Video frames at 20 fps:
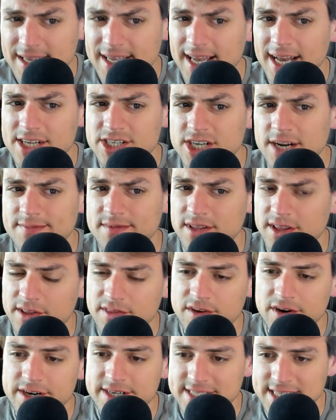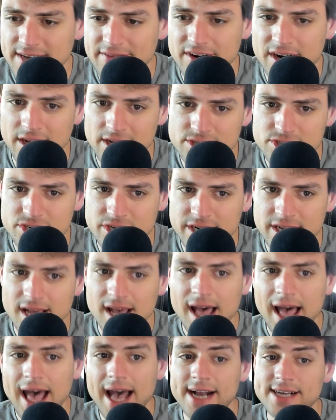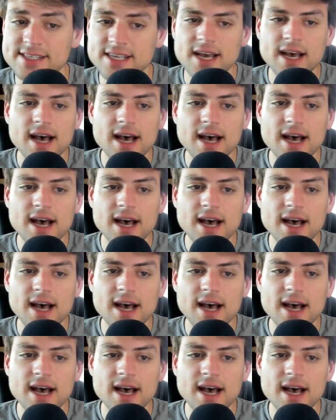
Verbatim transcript: catch up to the thirty-seven hundred X.